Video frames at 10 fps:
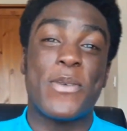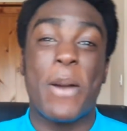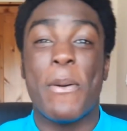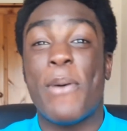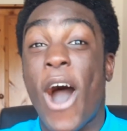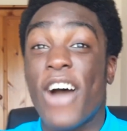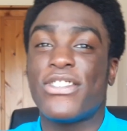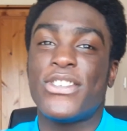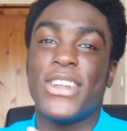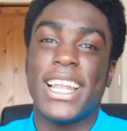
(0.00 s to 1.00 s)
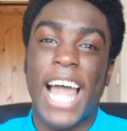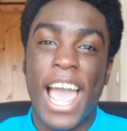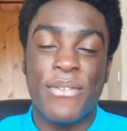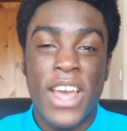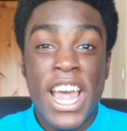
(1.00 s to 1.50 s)
to become a part of Student
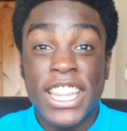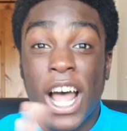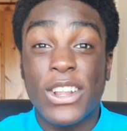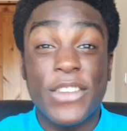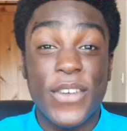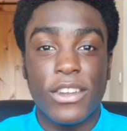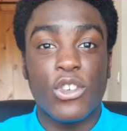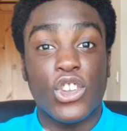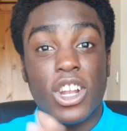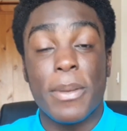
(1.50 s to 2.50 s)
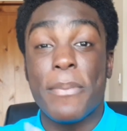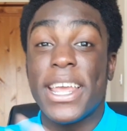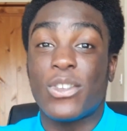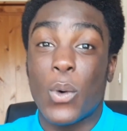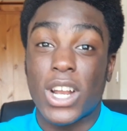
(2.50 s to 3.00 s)
Life. Now this video is just going to be
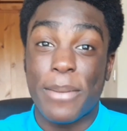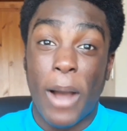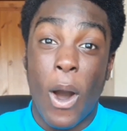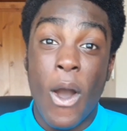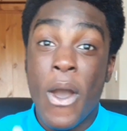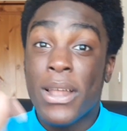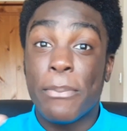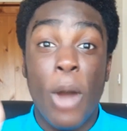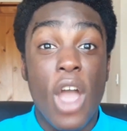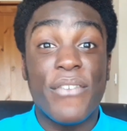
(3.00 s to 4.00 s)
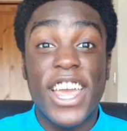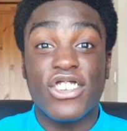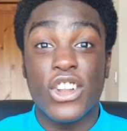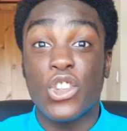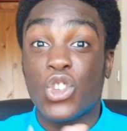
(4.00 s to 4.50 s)
me talking about
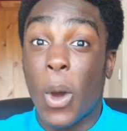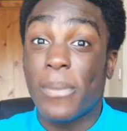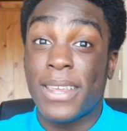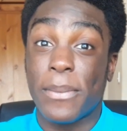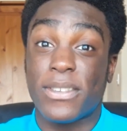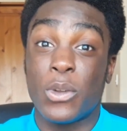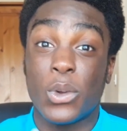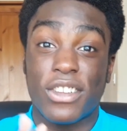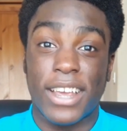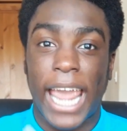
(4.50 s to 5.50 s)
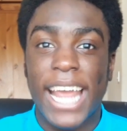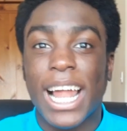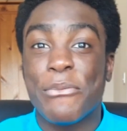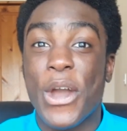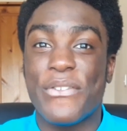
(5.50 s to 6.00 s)
motivation and top tips in order to gain
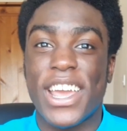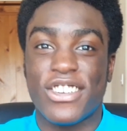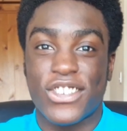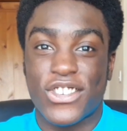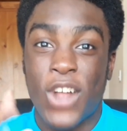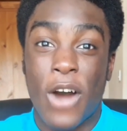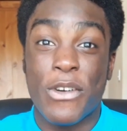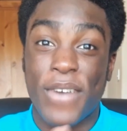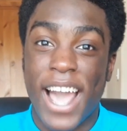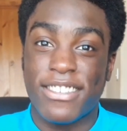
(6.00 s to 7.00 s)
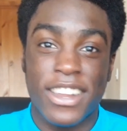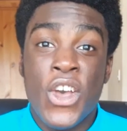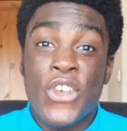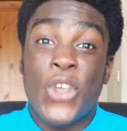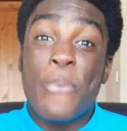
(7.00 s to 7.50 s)
that motivation to start revising.
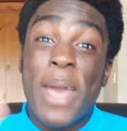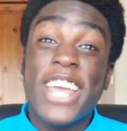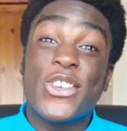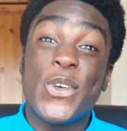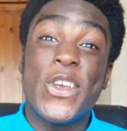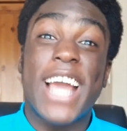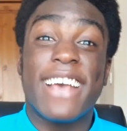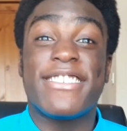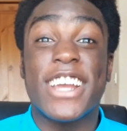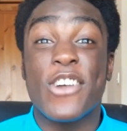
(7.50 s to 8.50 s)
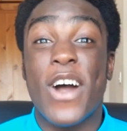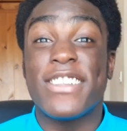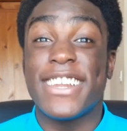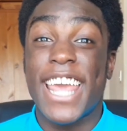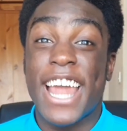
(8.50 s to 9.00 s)
So make sure you guys stick
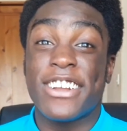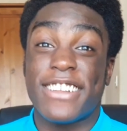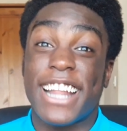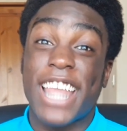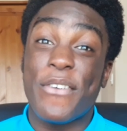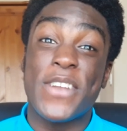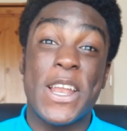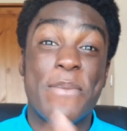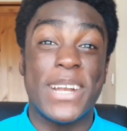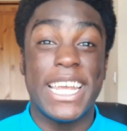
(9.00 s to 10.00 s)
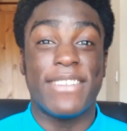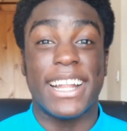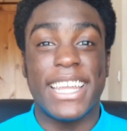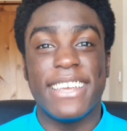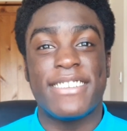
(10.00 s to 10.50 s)
around to the end, because I definitely believe
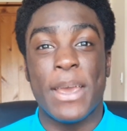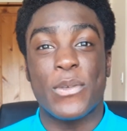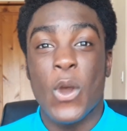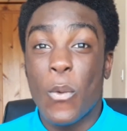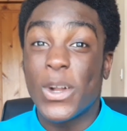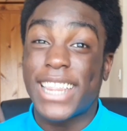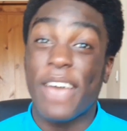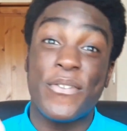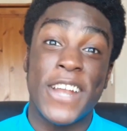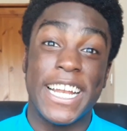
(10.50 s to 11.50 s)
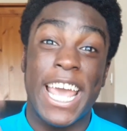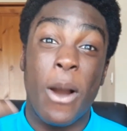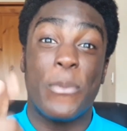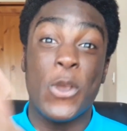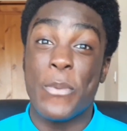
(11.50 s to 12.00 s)
that these tips would definitely
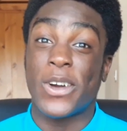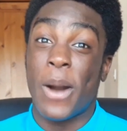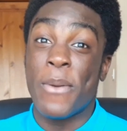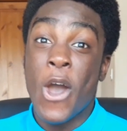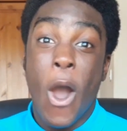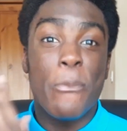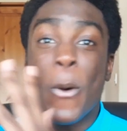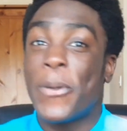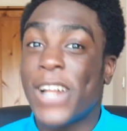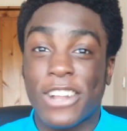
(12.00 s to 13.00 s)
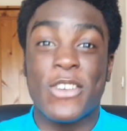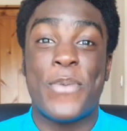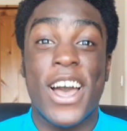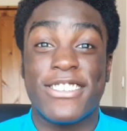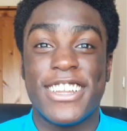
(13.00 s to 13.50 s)
help you become a more
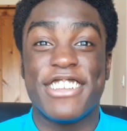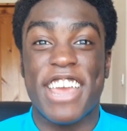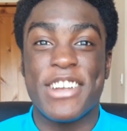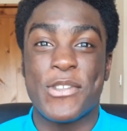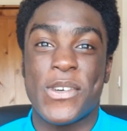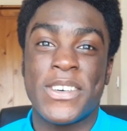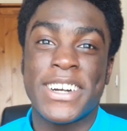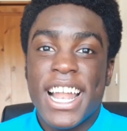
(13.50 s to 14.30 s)
productive person in general.